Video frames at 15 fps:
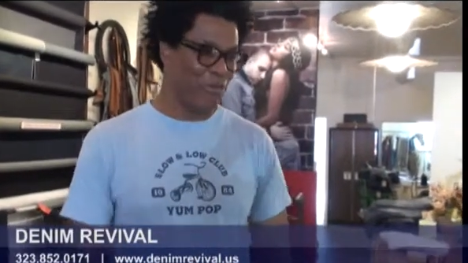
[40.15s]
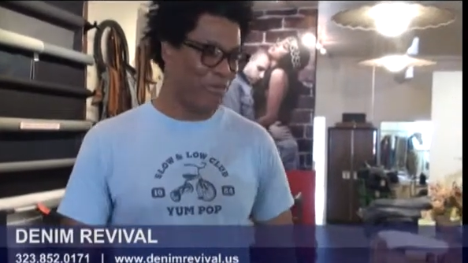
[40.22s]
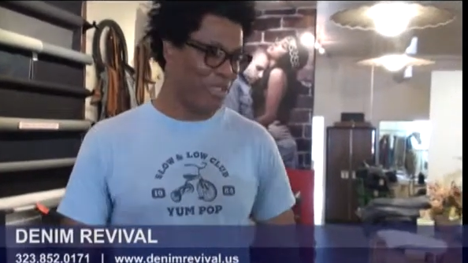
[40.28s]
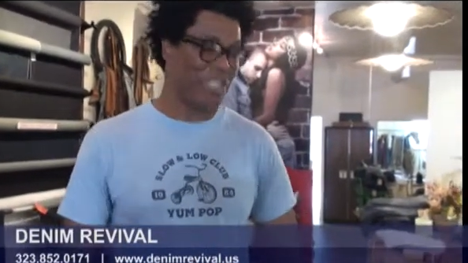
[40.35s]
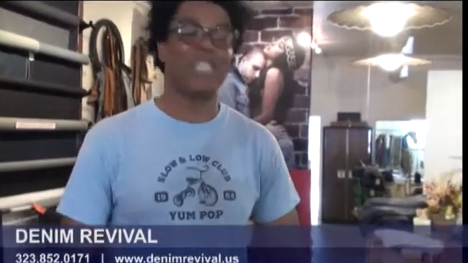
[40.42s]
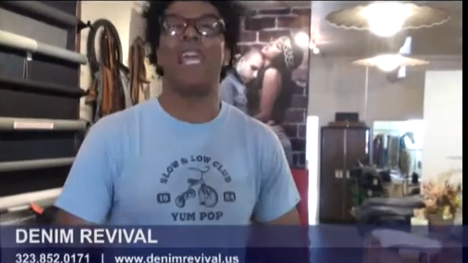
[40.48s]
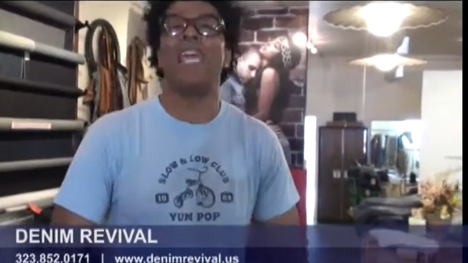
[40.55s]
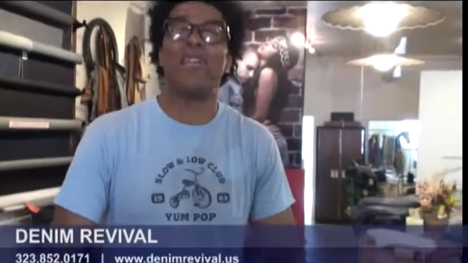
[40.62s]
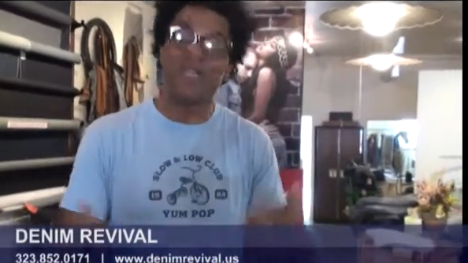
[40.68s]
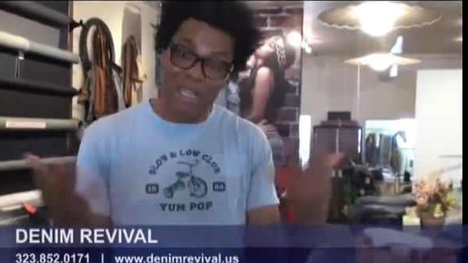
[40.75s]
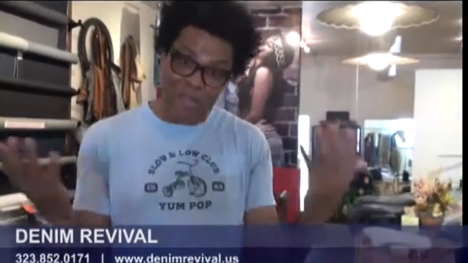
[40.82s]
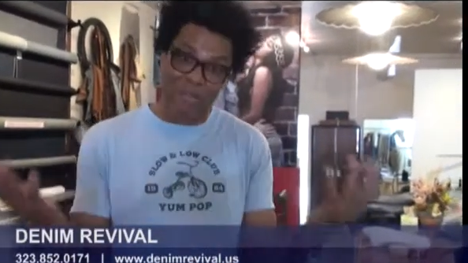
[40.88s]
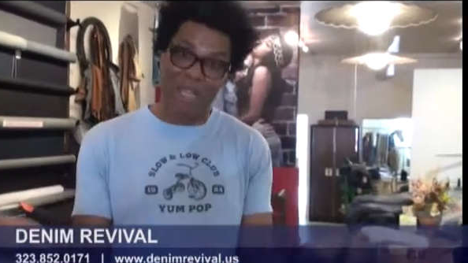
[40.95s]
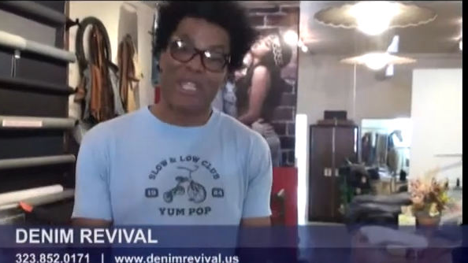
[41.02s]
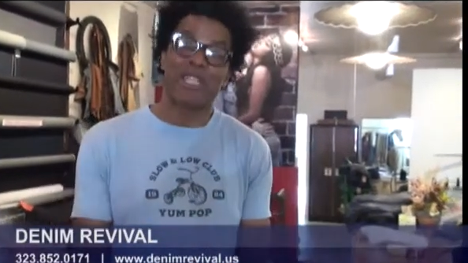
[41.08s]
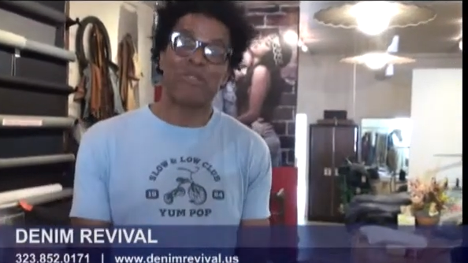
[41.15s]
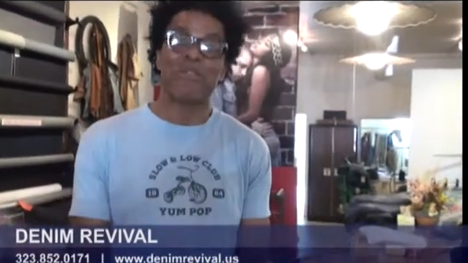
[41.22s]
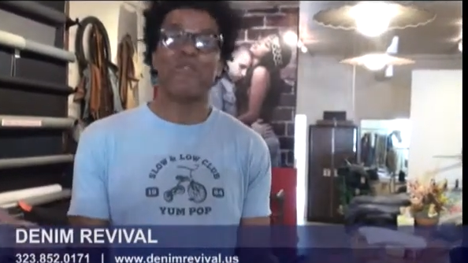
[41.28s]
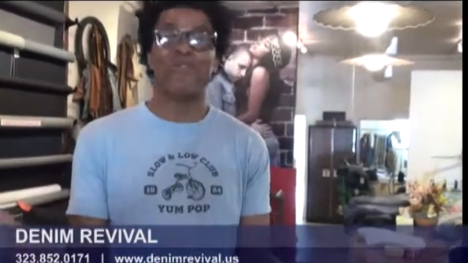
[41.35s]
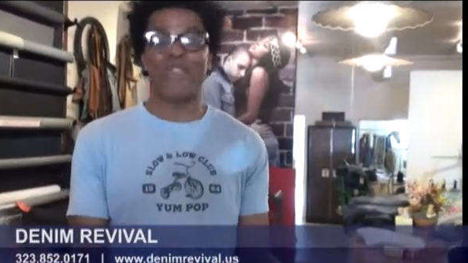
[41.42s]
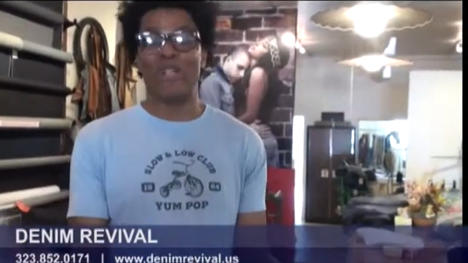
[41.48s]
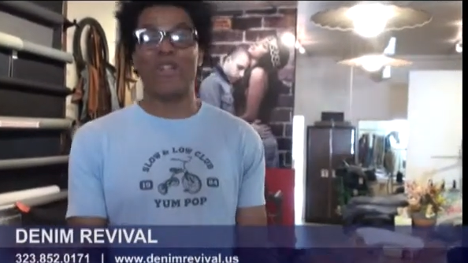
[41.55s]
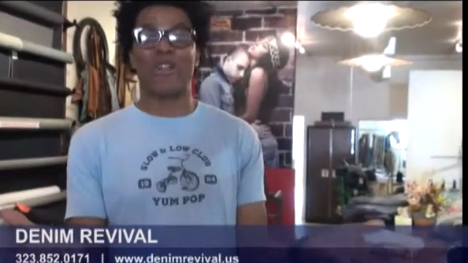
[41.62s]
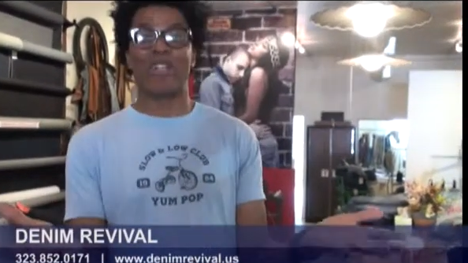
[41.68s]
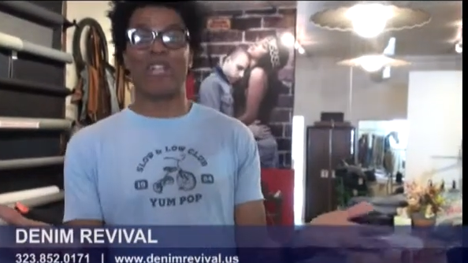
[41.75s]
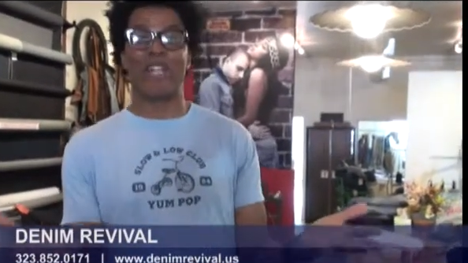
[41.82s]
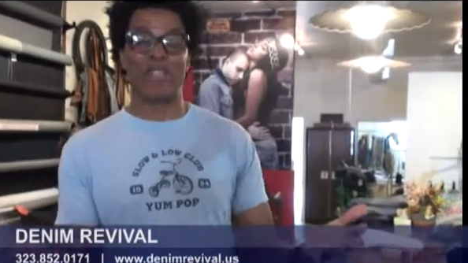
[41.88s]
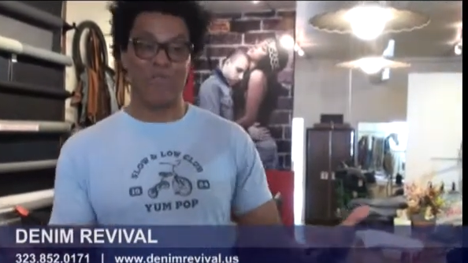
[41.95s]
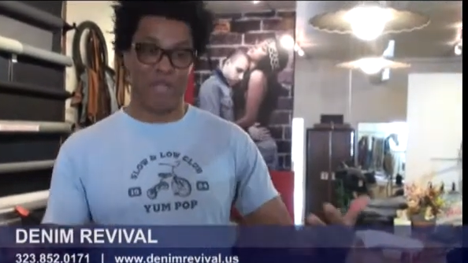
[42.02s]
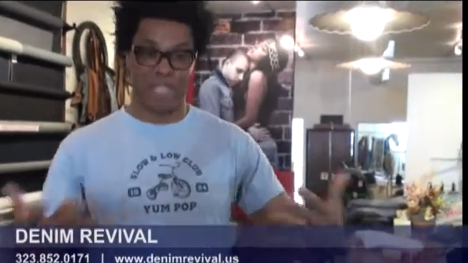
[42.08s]
she makes me feel
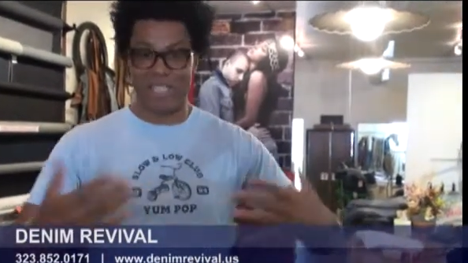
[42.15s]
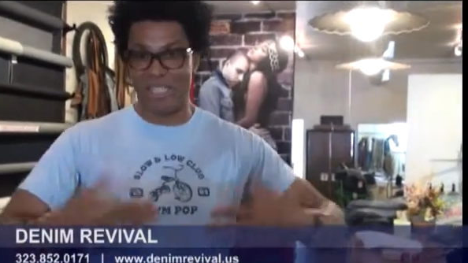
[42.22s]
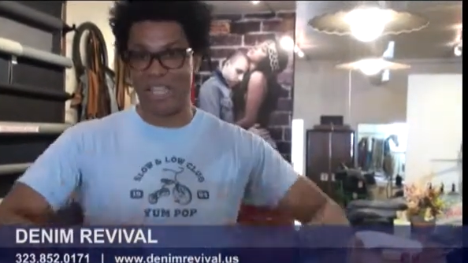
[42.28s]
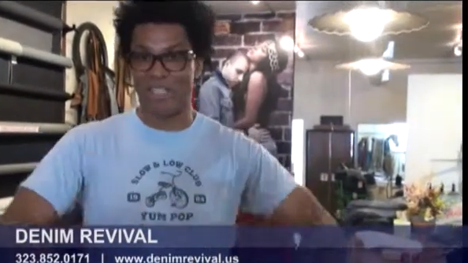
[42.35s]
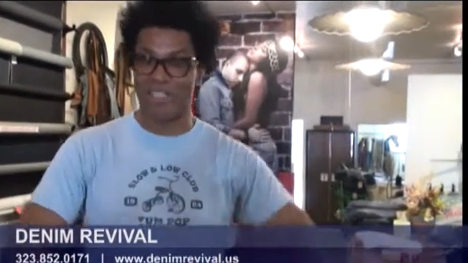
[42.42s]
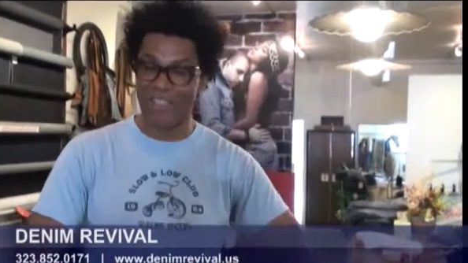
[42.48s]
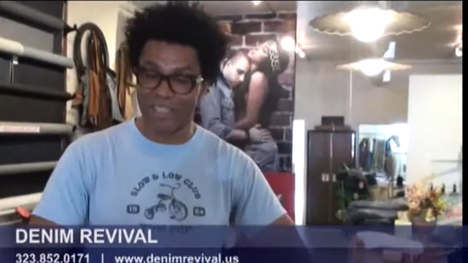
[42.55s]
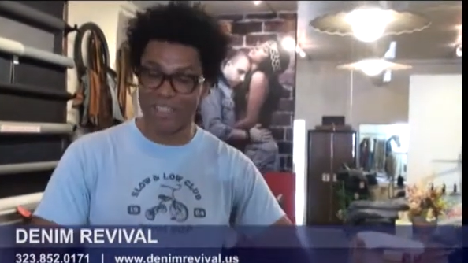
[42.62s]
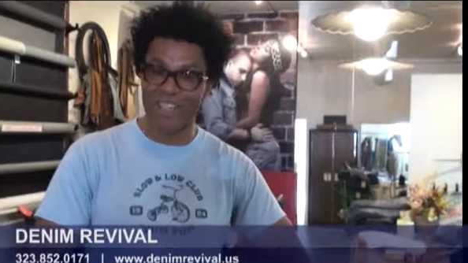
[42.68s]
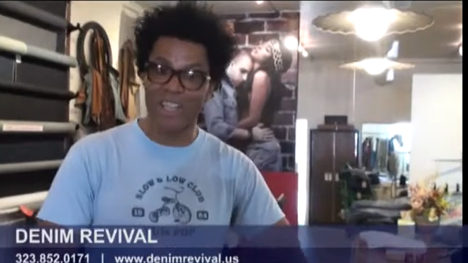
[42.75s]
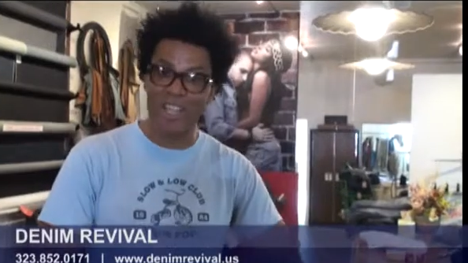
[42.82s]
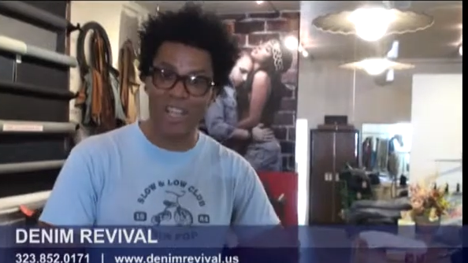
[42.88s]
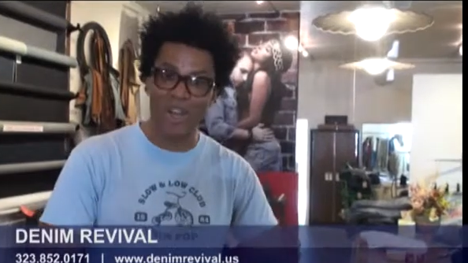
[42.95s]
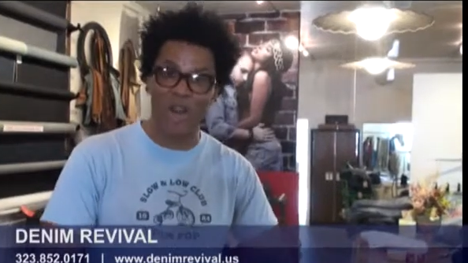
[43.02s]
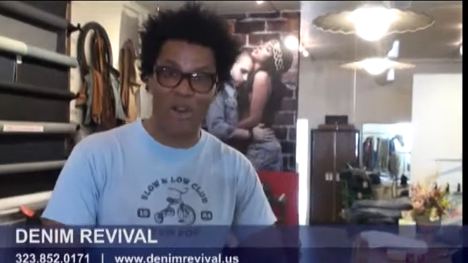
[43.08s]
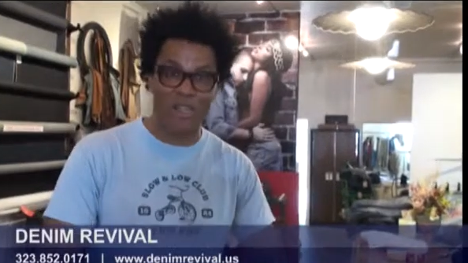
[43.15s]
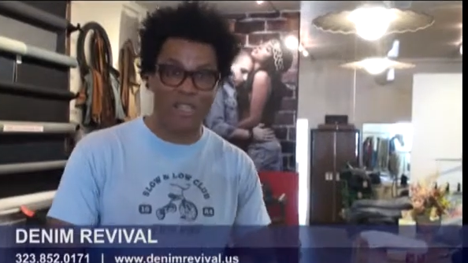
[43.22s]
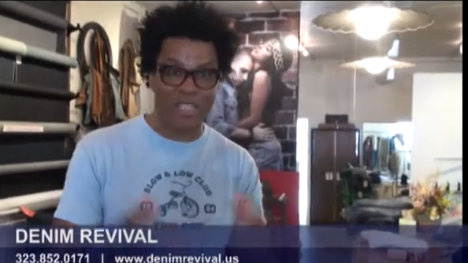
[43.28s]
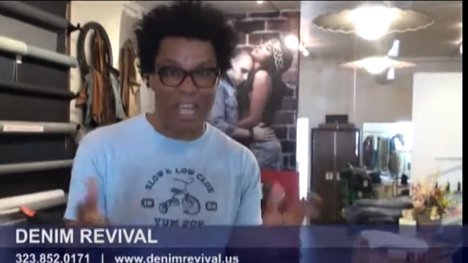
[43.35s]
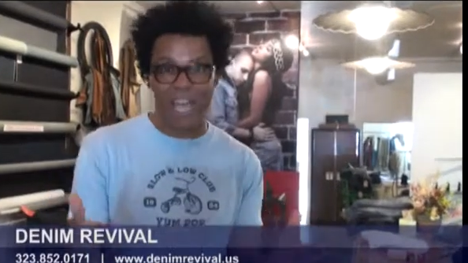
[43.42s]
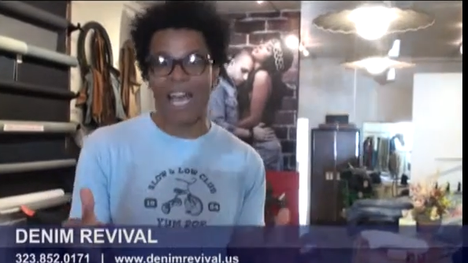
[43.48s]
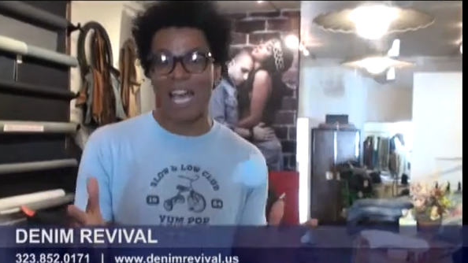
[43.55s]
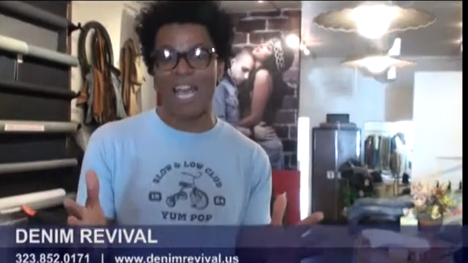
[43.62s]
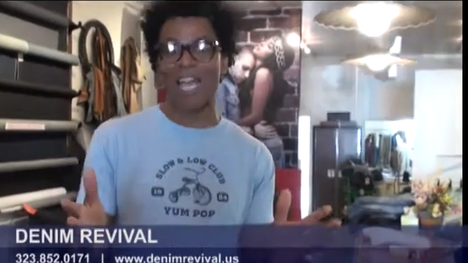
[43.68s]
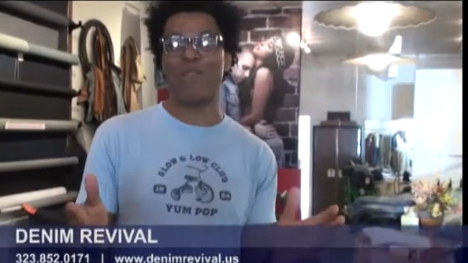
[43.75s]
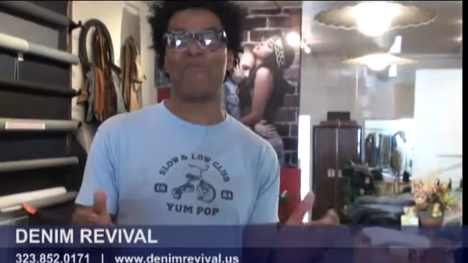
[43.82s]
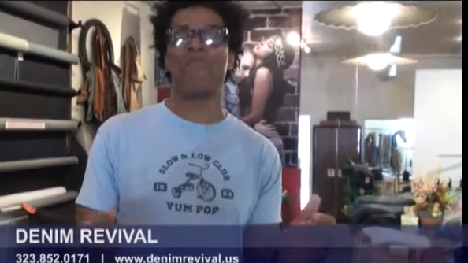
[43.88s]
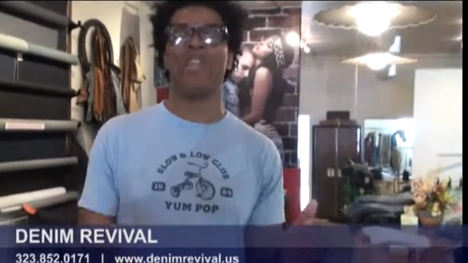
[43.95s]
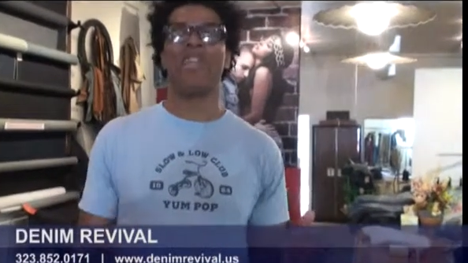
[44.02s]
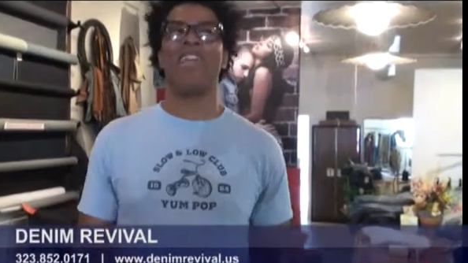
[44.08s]
good because I look good all the time.